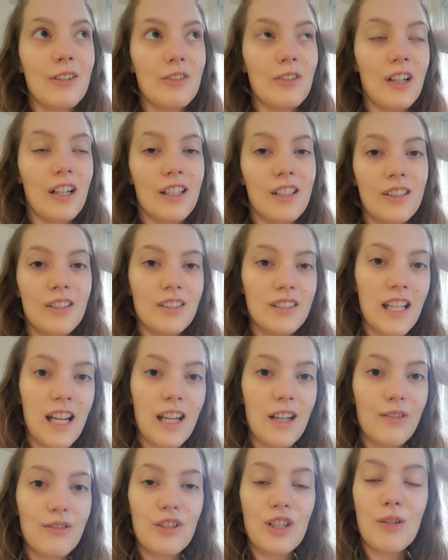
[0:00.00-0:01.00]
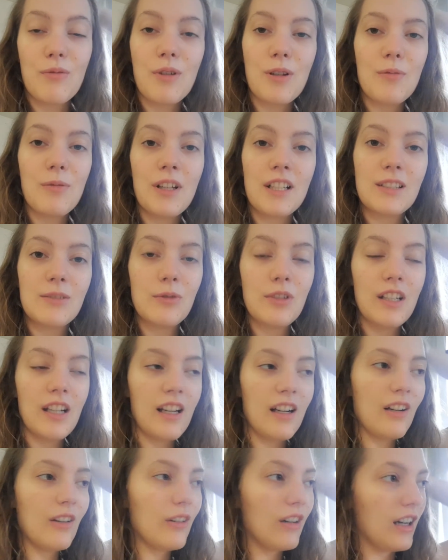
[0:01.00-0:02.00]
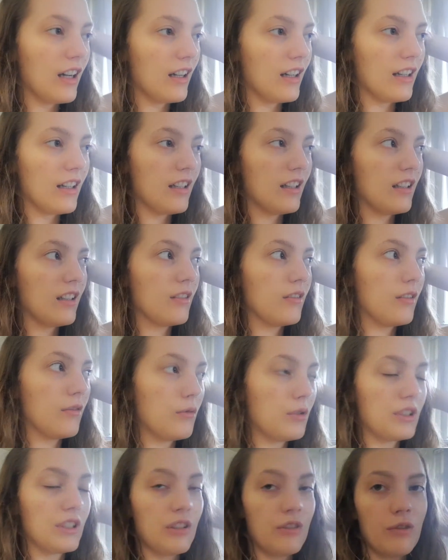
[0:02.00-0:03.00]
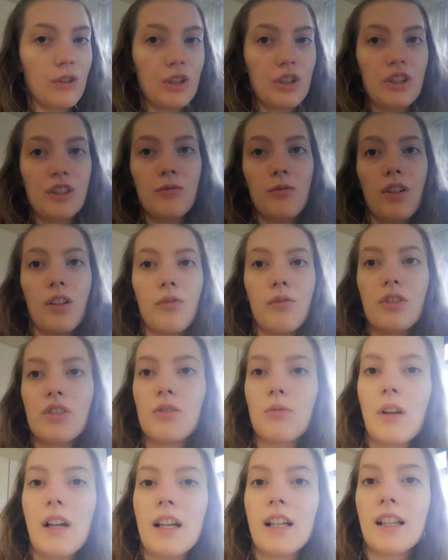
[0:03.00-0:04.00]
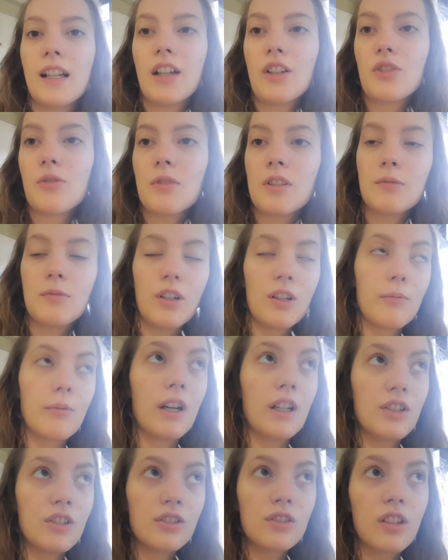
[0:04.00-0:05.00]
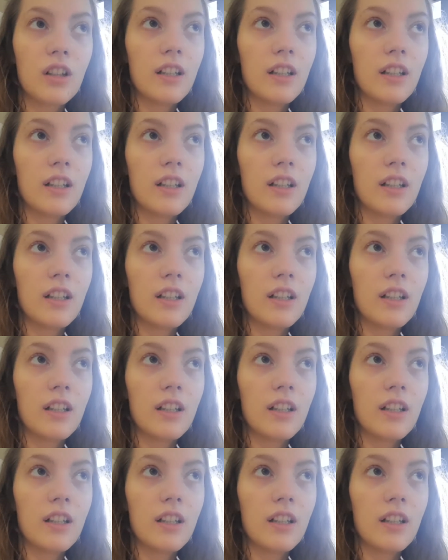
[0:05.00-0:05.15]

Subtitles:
final day of GP placement now. I was in a rush this morning, which is why I didn't catch up this morning, but I just got